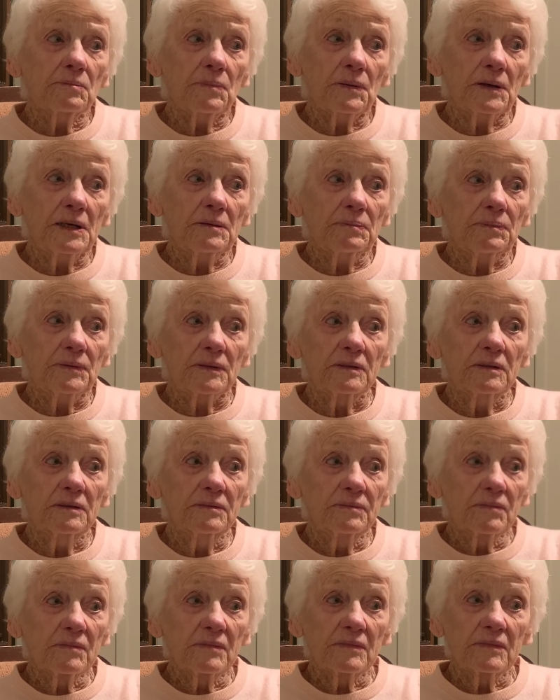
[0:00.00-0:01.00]

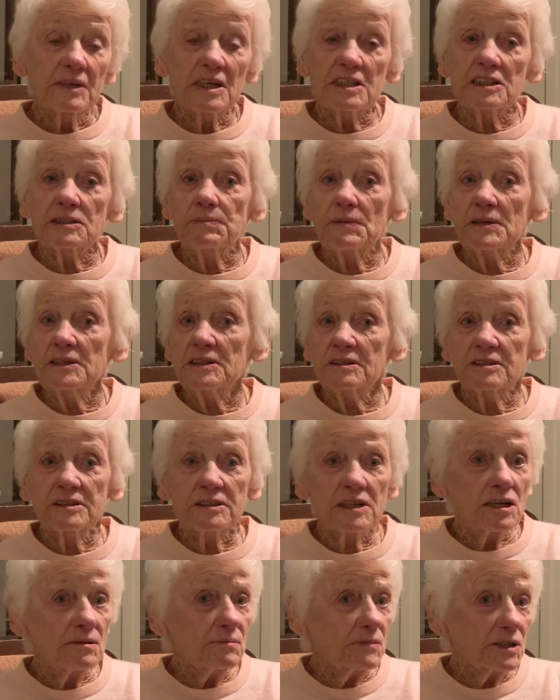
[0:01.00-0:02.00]
people, they spend
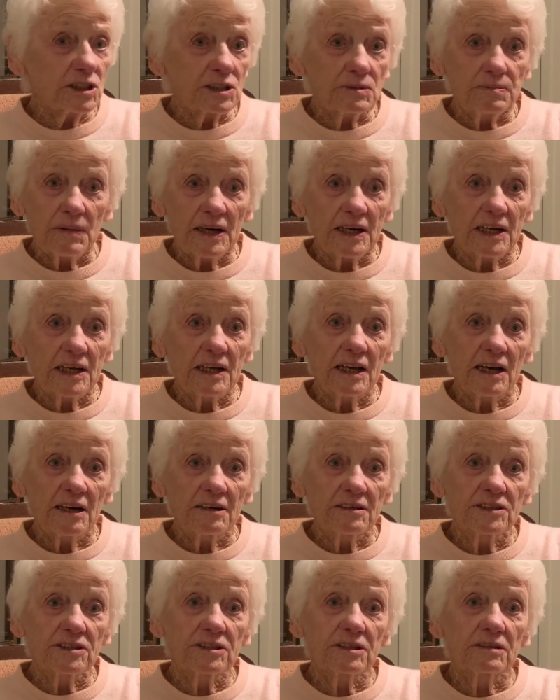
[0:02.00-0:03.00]
so much money
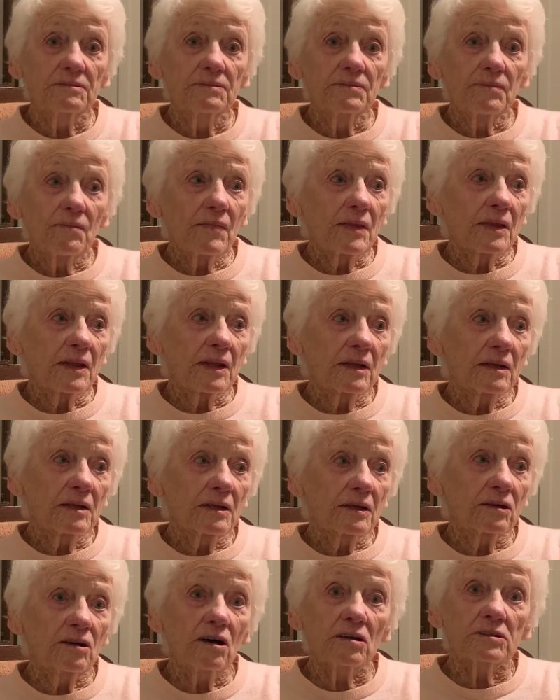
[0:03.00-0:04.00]
going to
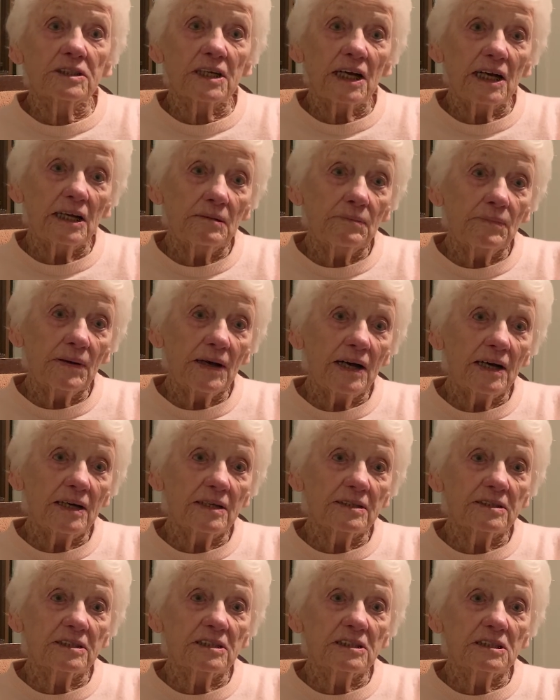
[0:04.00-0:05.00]
cocktail
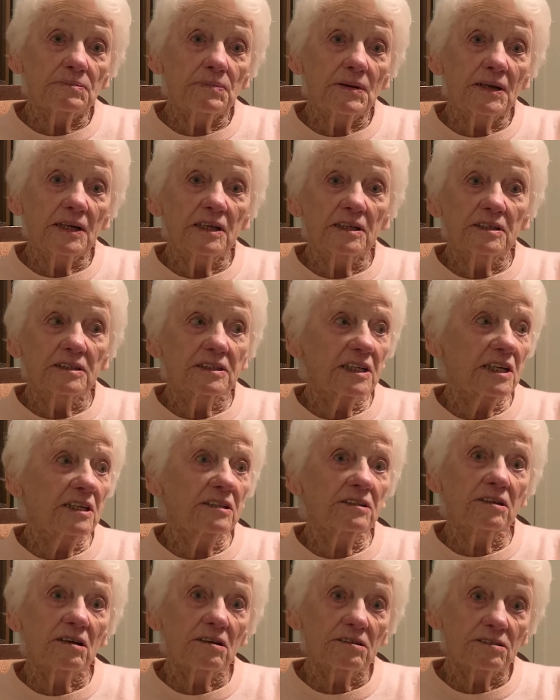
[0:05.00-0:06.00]
bars and spending
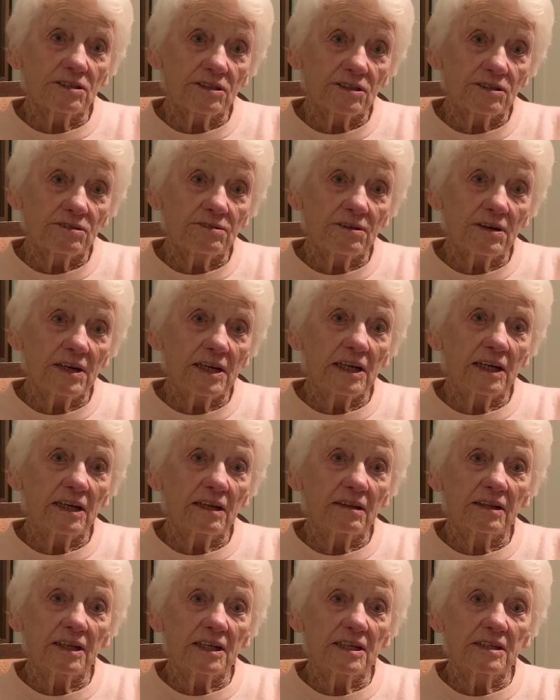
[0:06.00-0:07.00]
$10 a drink
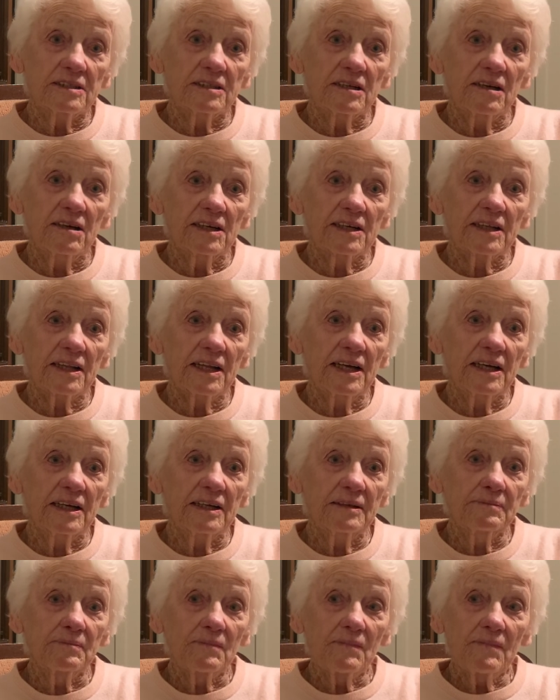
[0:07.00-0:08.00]
and things like
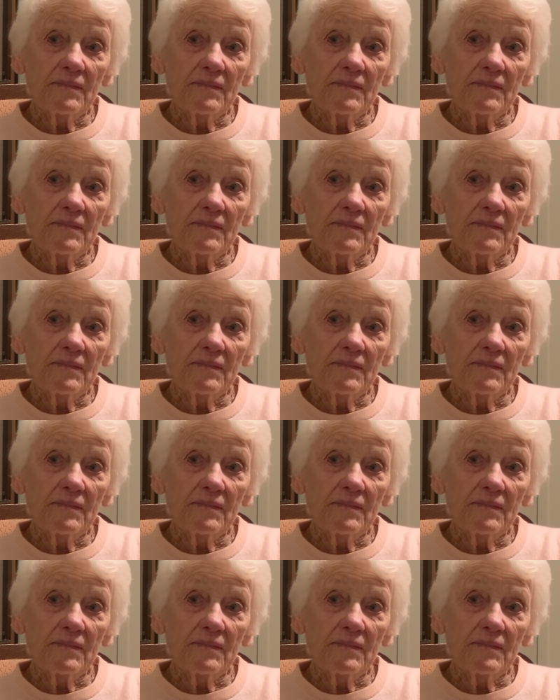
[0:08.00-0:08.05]
that.